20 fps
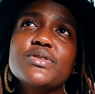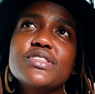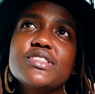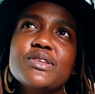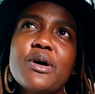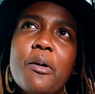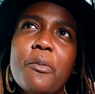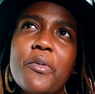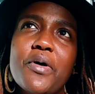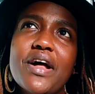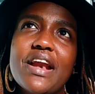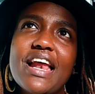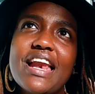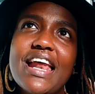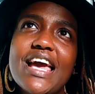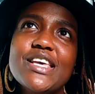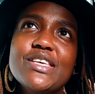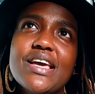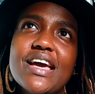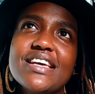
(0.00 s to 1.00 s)
someone, and
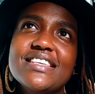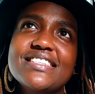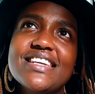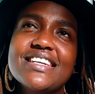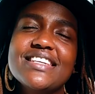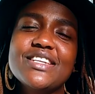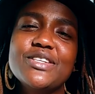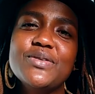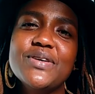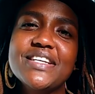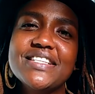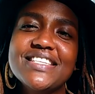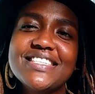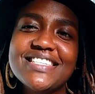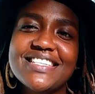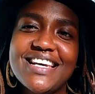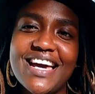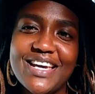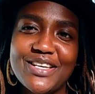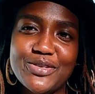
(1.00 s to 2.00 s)
I started doing this
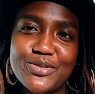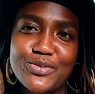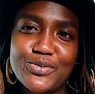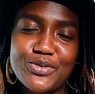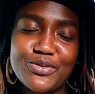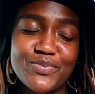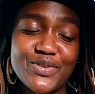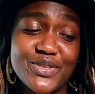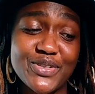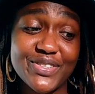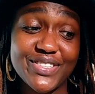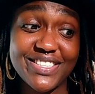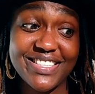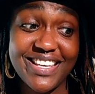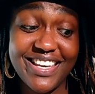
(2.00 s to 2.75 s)
in high school because